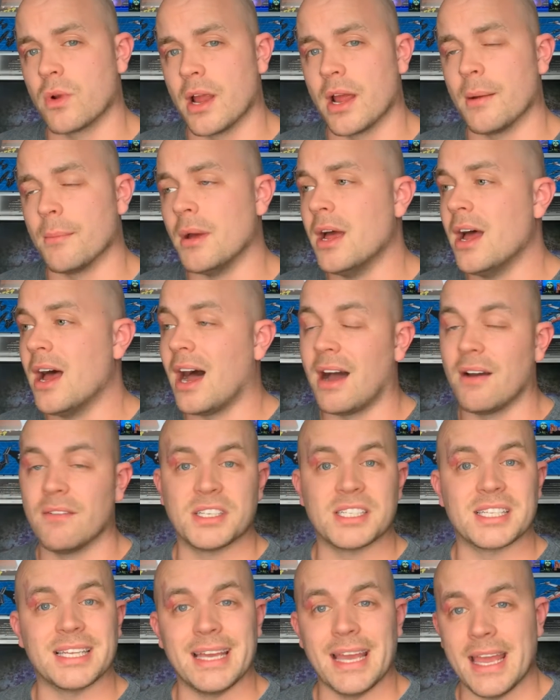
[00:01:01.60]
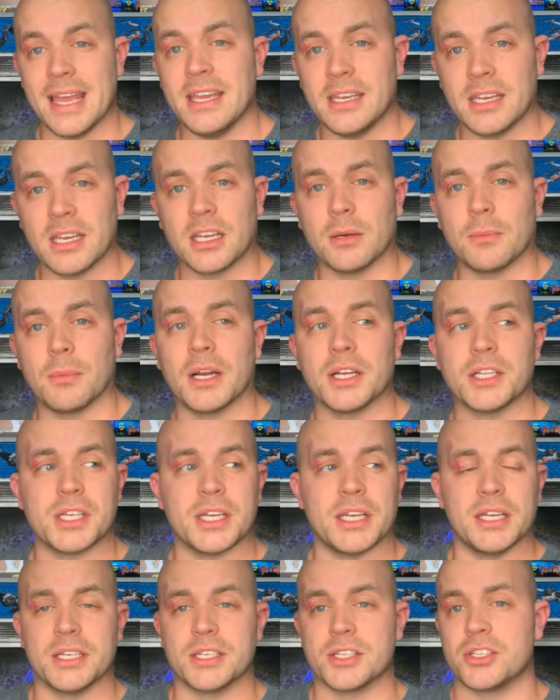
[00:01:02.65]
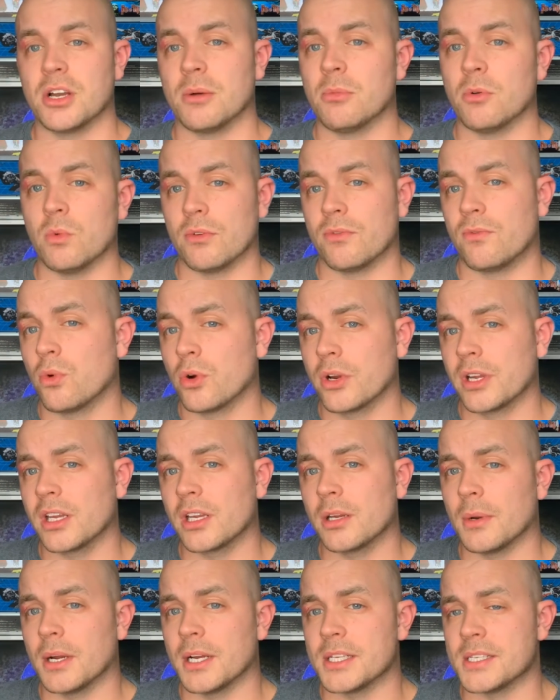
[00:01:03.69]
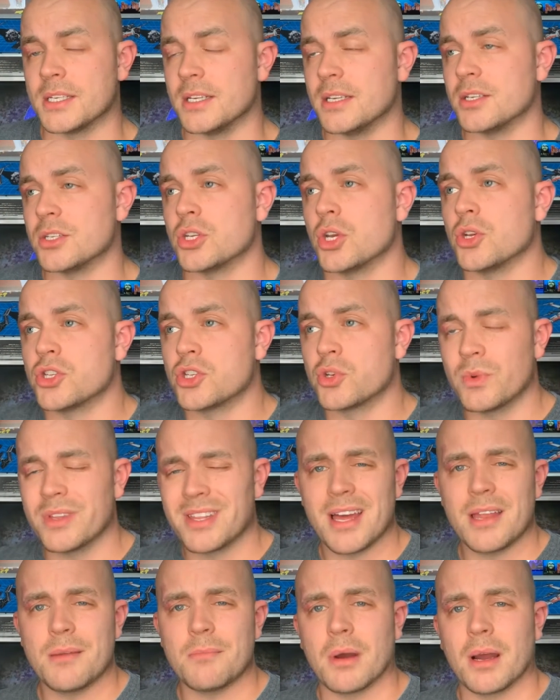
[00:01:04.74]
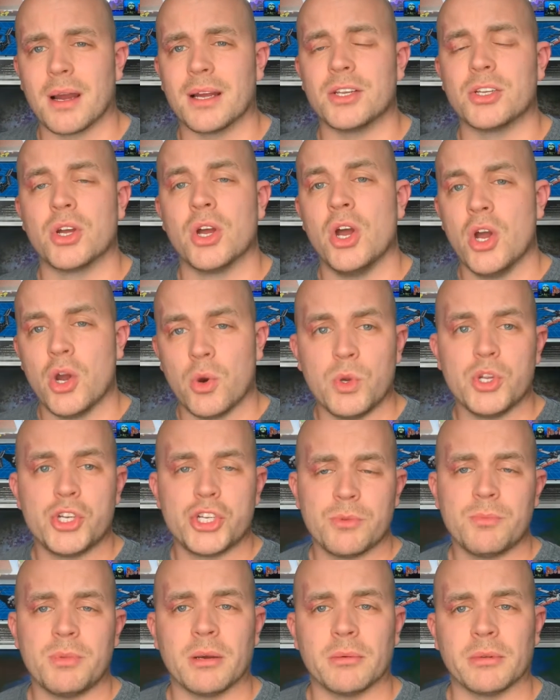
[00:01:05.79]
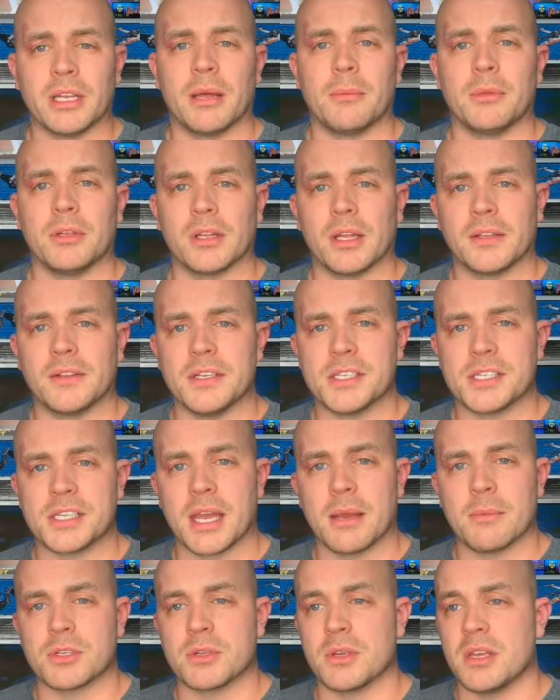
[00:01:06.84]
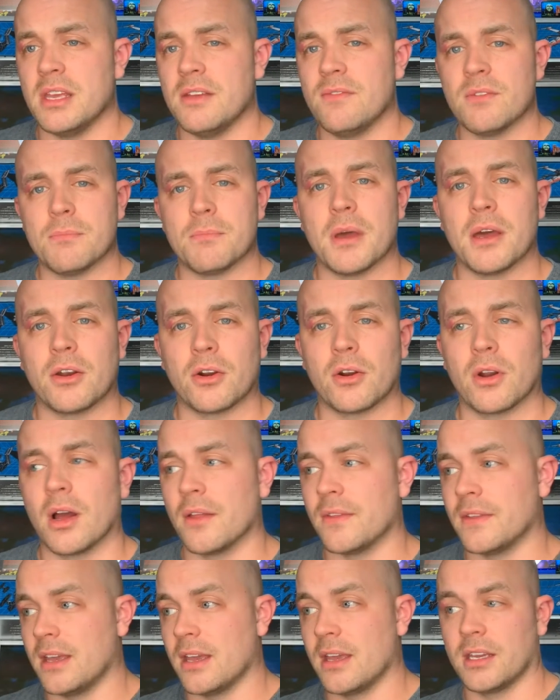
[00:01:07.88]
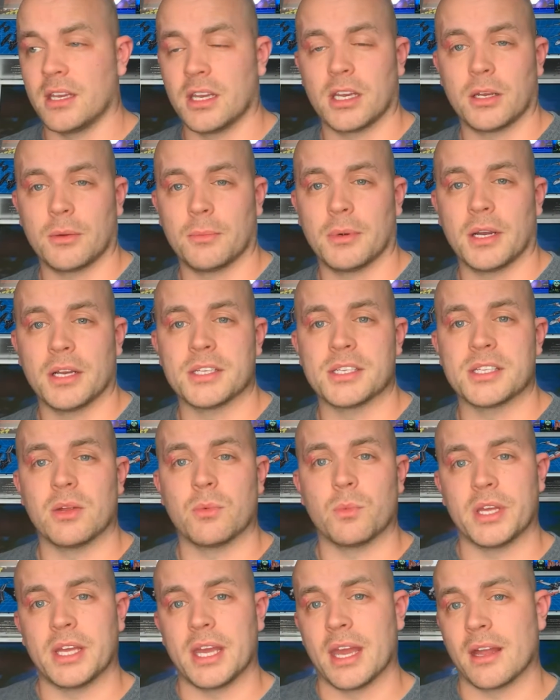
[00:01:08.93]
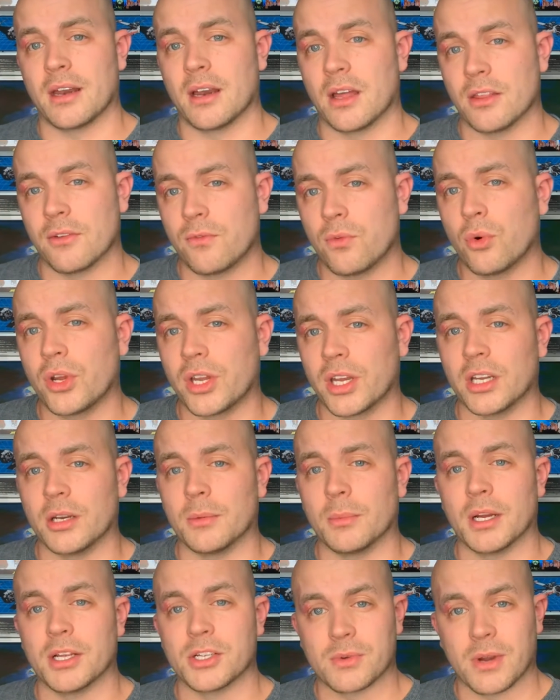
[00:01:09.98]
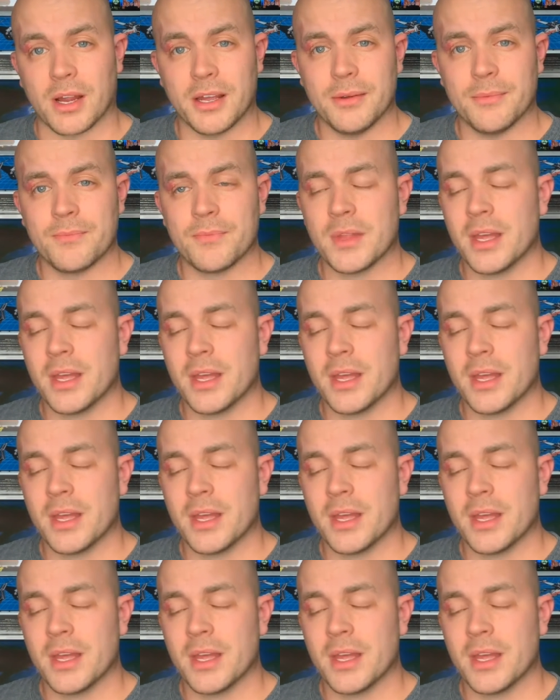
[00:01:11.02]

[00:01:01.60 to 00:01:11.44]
RAM? Obviously 8GB is double what 4GB is, so with that in mind, we should be able to emulate these games even better on the 8GB than we can on the 4GB, right?